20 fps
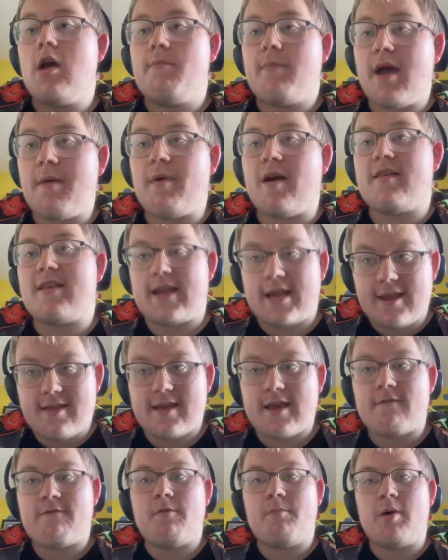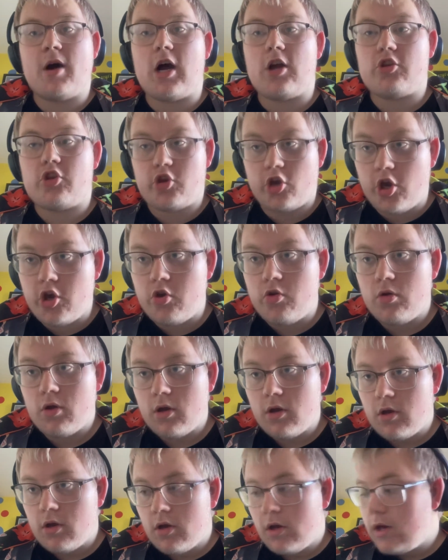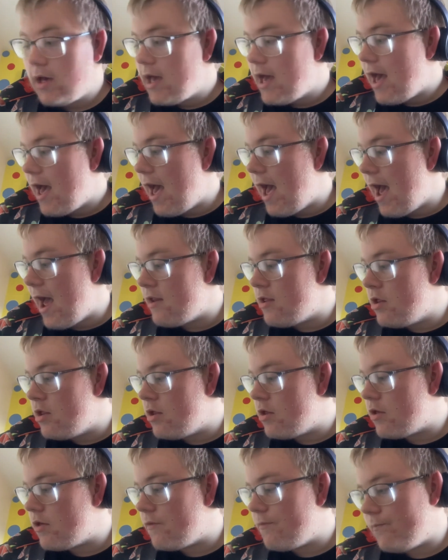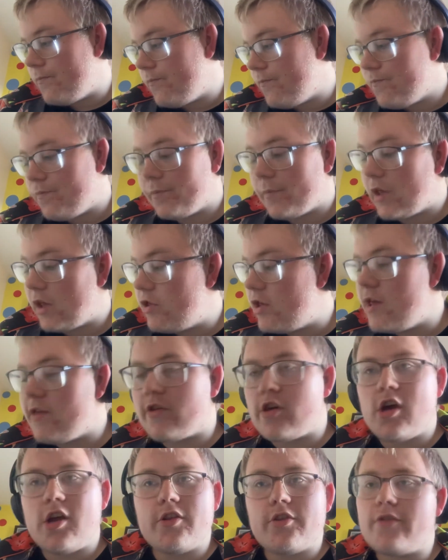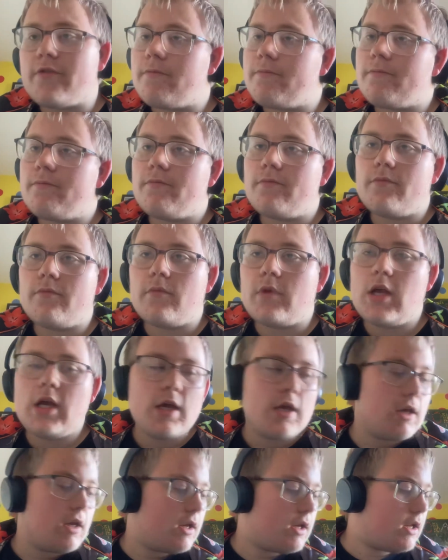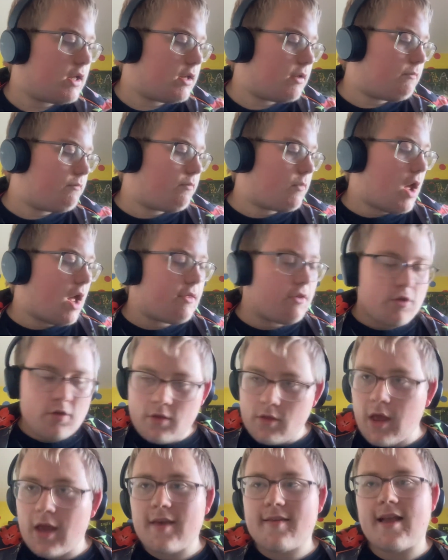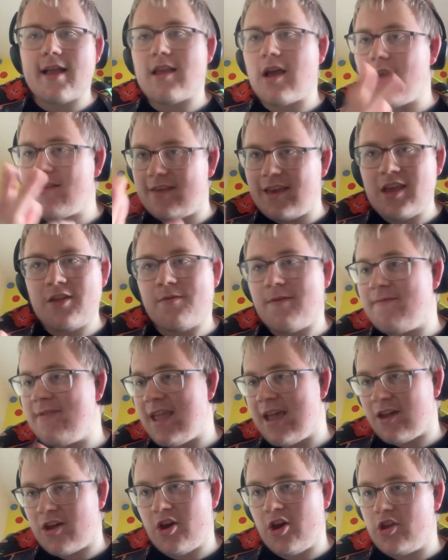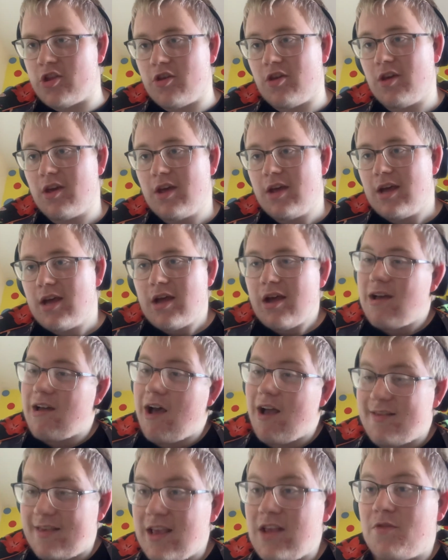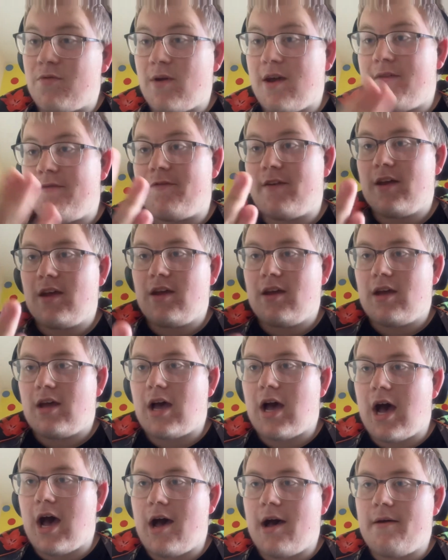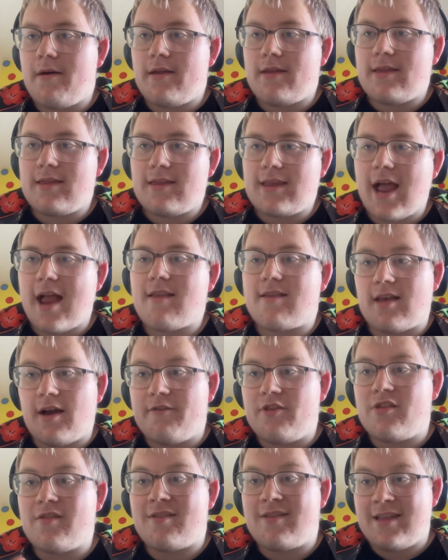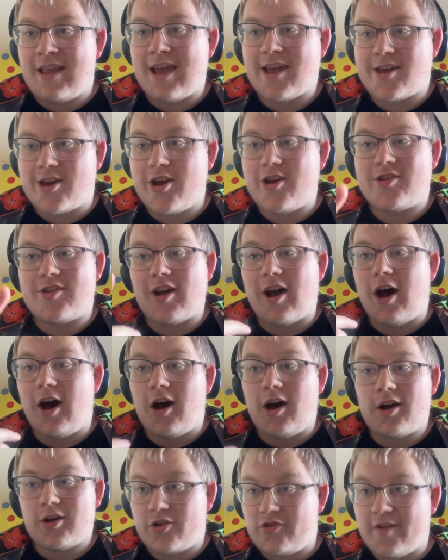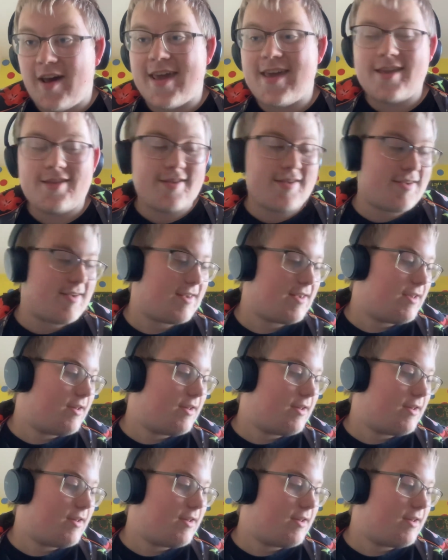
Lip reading: played by Sadie Sink from part 2, and she's good. And like I said, her scenes with Nick Good, her scenes with Ted Sutherland's Nick Good are great.